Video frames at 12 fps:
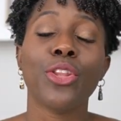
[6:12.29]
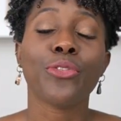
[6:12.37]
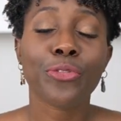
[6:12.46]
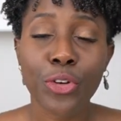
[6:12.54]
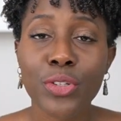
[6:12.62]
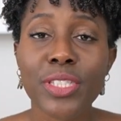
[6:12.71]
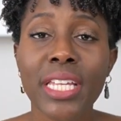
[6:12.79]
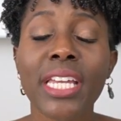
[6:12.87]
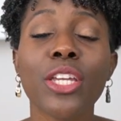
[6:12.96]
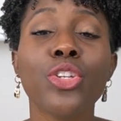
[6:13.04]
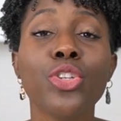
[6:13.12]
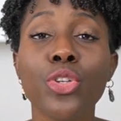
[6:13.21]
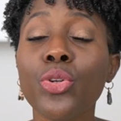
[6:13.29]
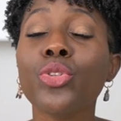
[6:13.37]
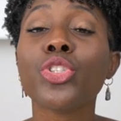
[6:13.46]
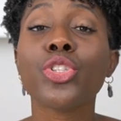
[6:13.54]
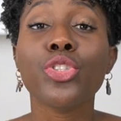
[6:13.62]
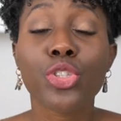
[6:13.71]
The first thing you
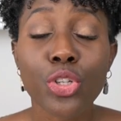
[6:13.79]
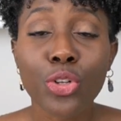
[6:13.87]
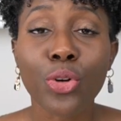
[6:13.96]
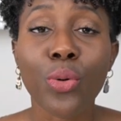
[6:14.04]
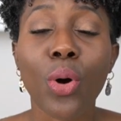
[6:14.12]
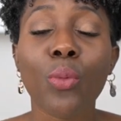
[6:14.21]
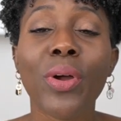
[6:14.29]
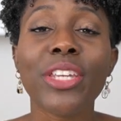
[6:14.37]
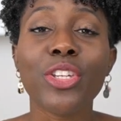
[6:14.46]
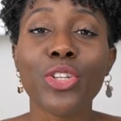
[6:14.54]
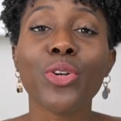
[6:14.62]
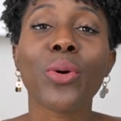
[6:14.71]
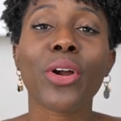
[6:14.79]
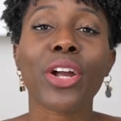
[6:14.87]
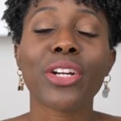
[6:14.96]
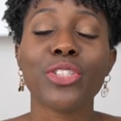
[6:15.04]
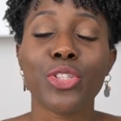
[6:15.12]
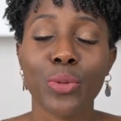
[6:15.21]
should do when you
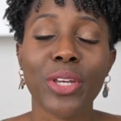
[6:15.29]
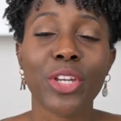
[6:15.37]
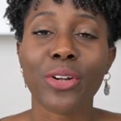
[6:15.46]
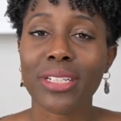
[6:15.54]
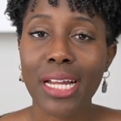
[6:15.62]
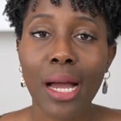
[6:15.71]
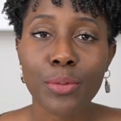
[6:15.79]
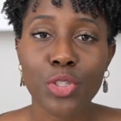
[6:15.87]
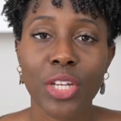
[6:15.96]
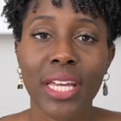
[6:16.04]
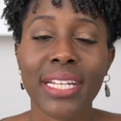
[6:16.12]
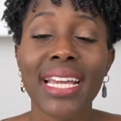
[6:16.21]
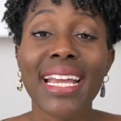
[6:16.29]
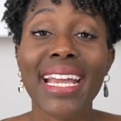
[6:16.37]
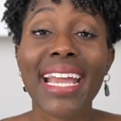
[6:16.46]
are doing your adoption